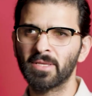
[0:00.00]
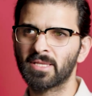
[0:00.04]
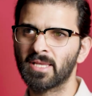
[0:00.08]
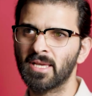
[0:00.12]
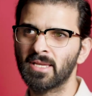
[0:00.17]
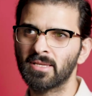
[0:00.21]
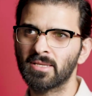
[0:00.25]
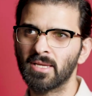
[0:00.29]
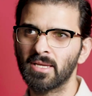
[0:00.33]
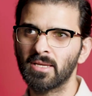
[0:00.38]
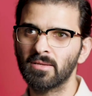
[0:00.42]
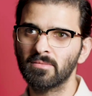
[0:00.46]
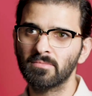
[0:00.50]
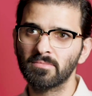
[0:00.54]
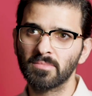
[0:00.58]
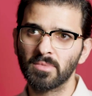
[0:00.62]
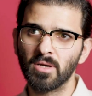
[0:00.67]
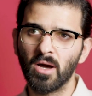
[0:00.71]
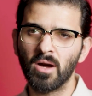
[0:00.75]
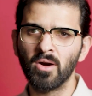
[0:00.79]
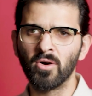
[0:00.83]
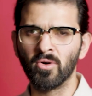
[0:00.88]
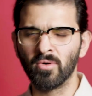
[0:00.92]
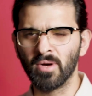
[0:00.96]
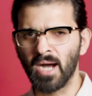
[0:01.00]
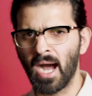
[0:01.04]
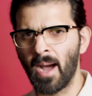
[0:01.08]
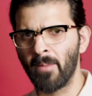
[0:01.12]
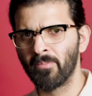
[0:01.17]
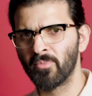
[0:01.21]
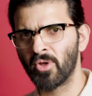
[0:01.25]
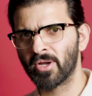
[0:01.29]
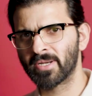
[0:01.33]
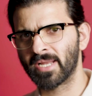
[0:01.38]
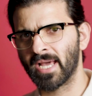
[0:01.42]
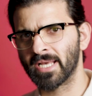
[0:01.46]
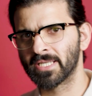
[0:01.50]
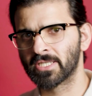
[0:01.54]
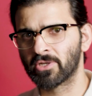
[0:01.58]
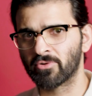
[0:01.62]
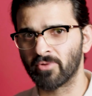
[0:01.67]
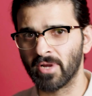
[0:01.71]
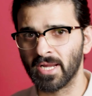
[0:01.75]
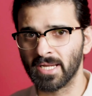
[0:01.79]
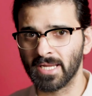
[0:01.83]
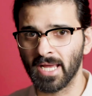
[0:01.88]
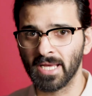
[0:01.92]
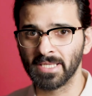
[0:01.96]
thinking, oh, I'm not as
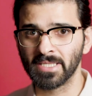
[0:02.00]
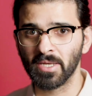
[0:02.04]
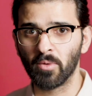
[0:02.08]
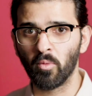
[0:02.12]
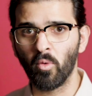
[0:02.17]
great as I